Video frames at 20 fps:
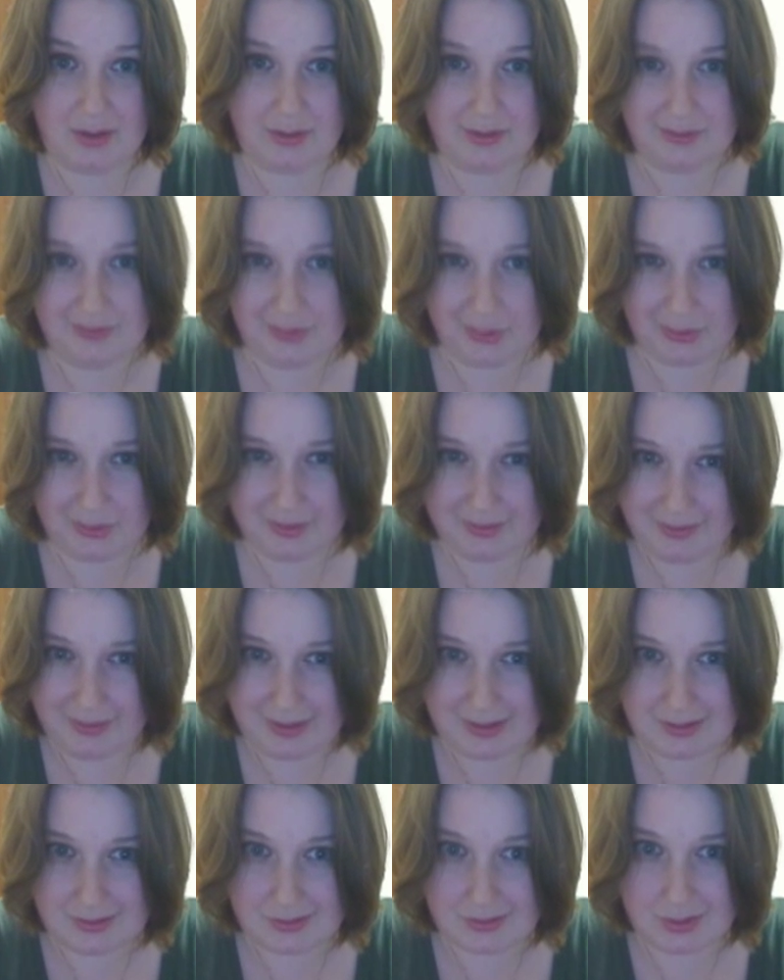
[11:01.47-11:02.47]
You've heard the
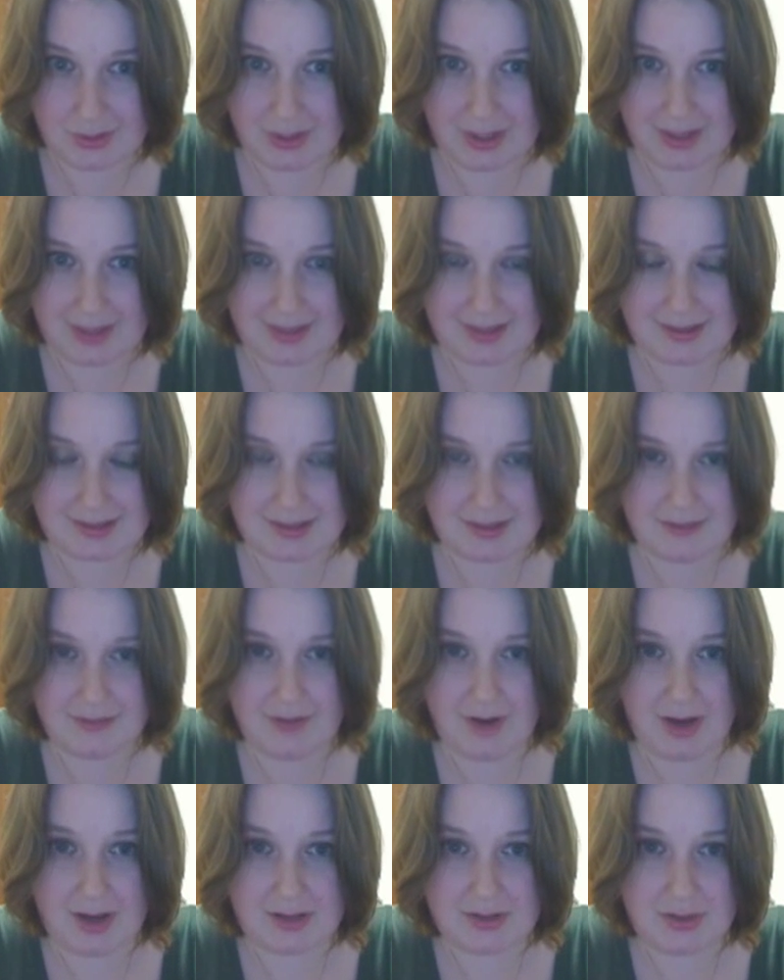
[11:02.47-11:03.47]
phrase, there's no atheist in a
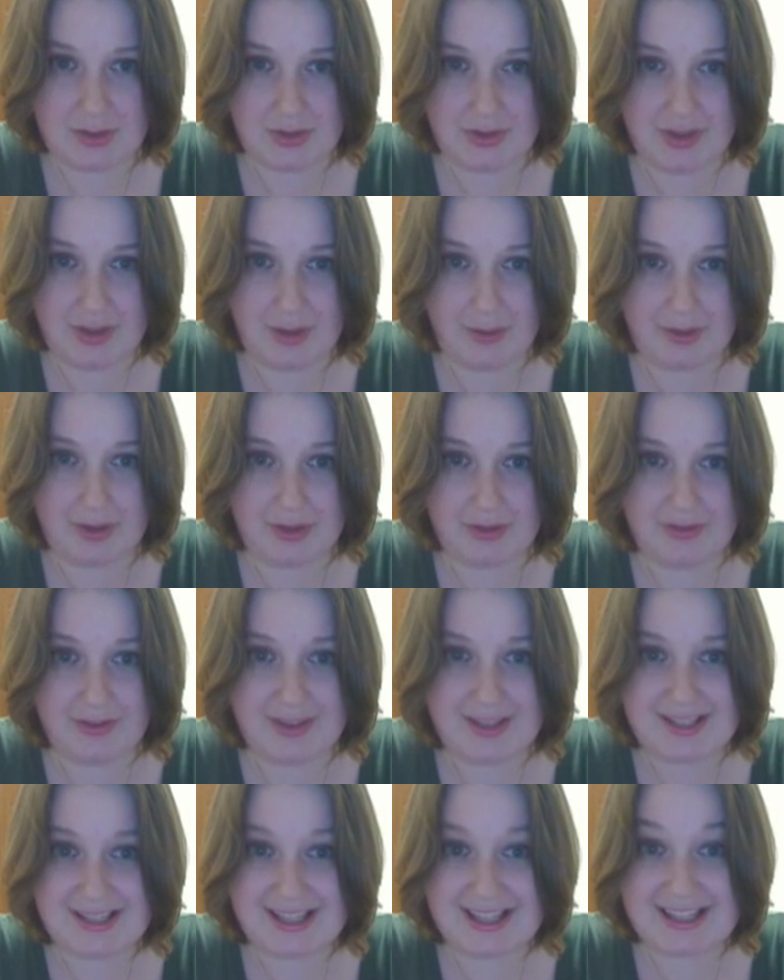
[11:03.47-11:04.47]
foxhole, that when you're
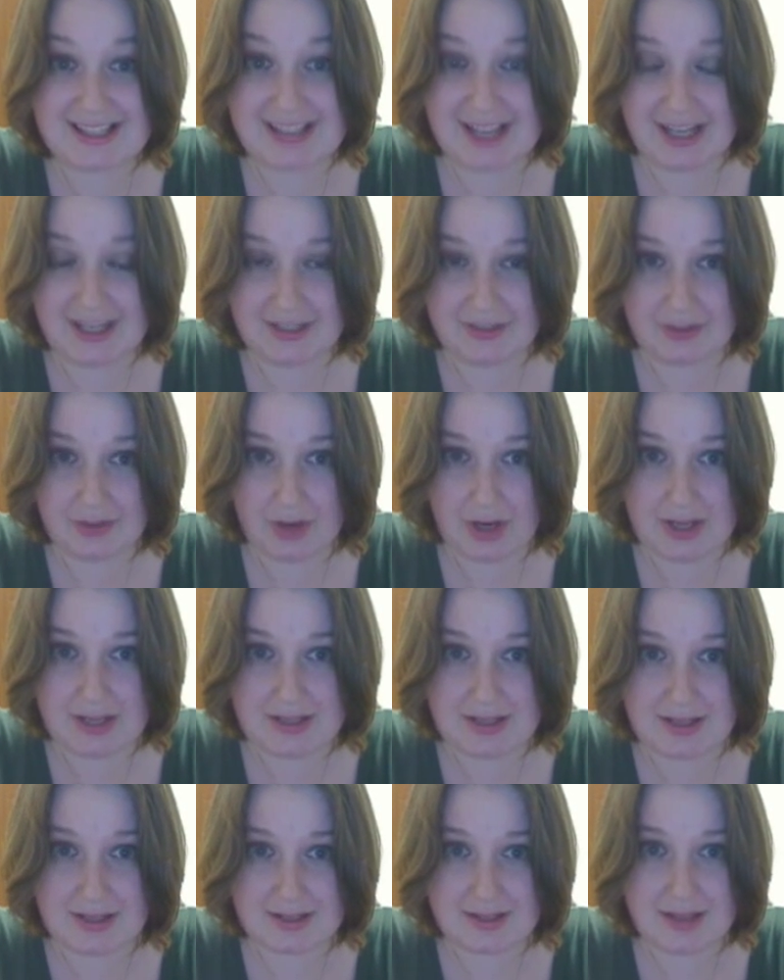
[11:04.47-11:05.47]
facing this kind of
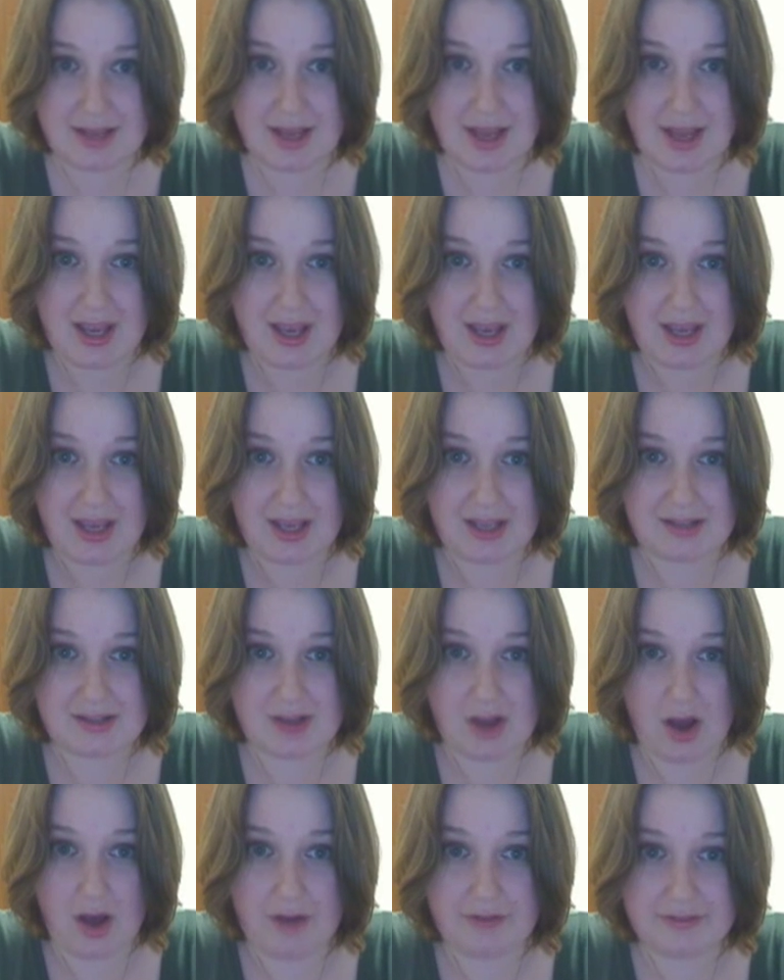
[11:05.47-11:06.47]
crisis, it's
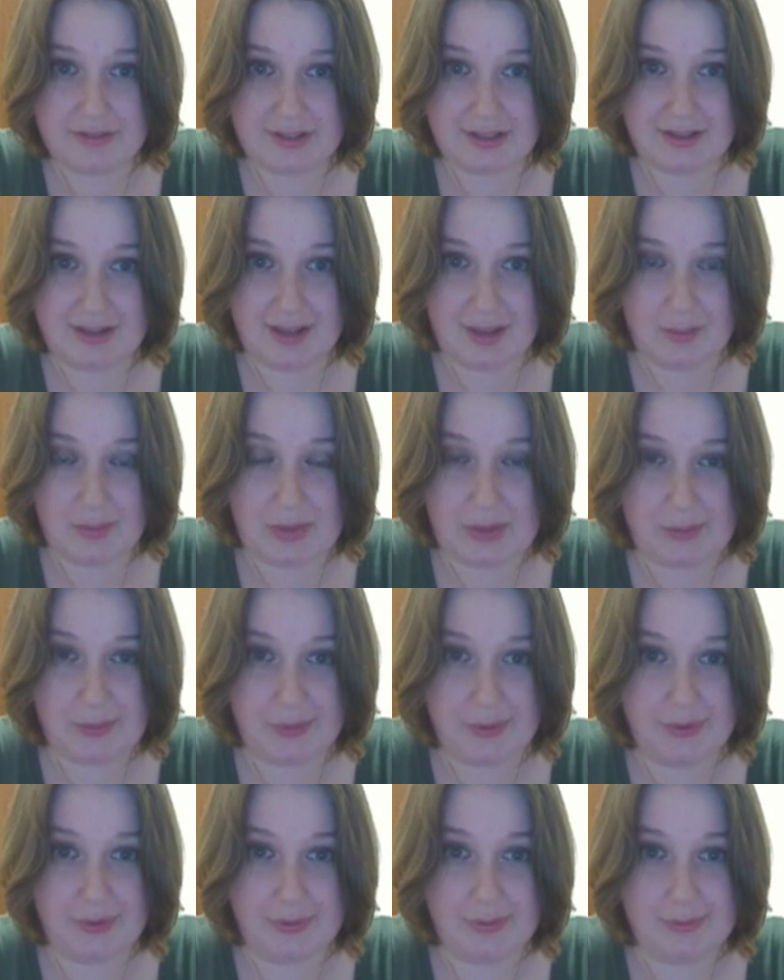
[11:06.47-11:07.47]
often that
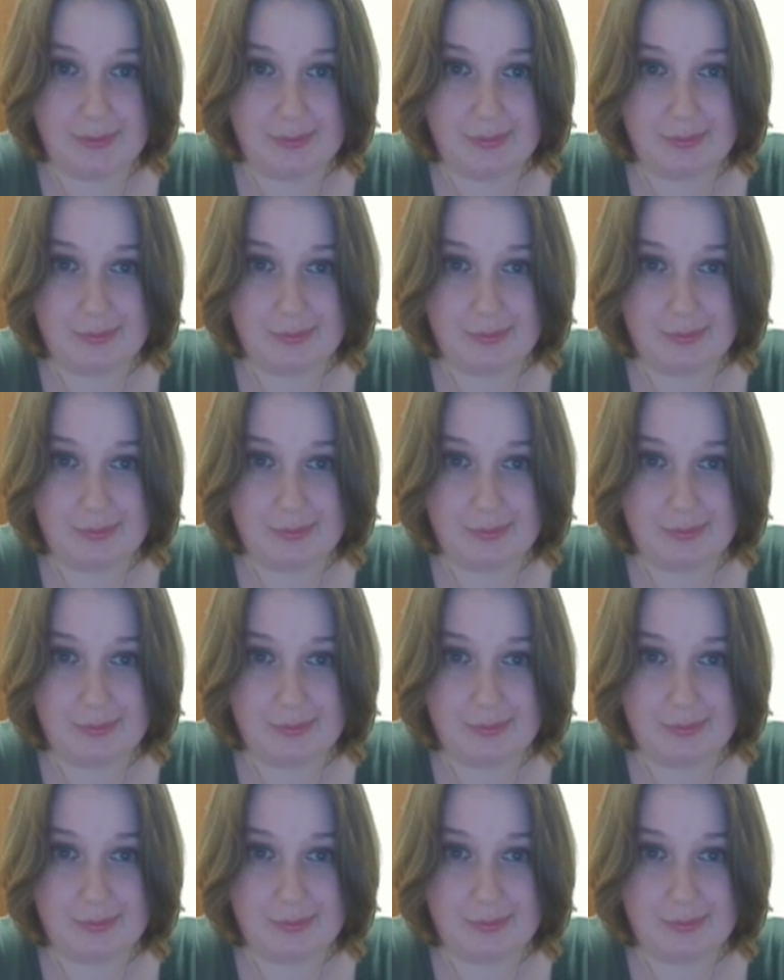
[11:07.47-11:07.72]
people